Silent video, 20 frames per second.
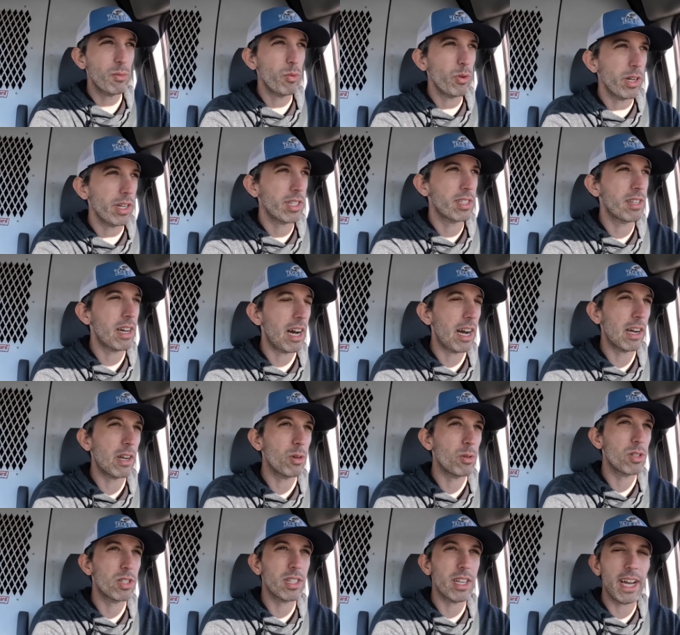I'm really
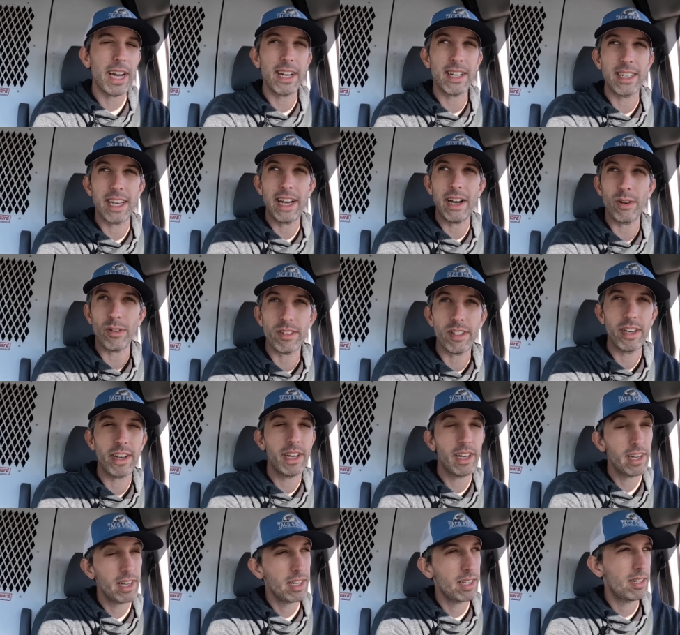taco stacked out
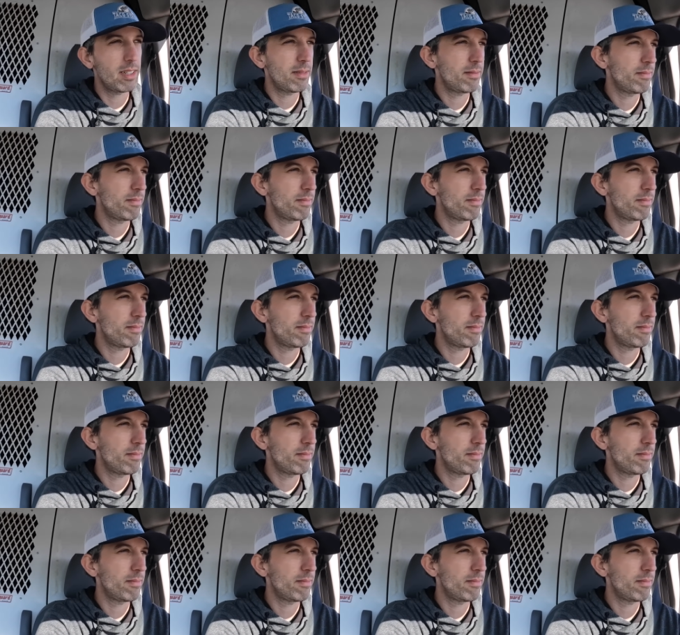today.